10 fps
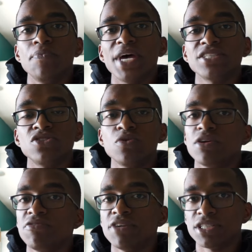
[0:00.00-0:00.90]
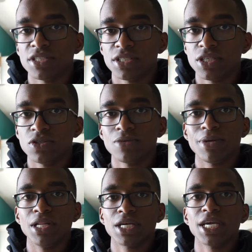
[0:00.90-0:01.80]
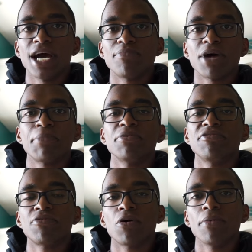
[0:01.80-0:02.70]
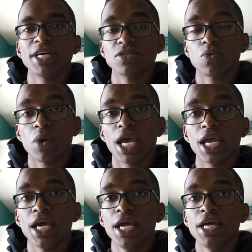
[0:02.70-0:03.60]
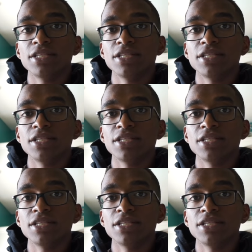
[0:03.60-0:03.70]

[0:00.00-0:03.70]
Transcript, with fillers: That's to do with efficiency. You should be looking at proper form as a way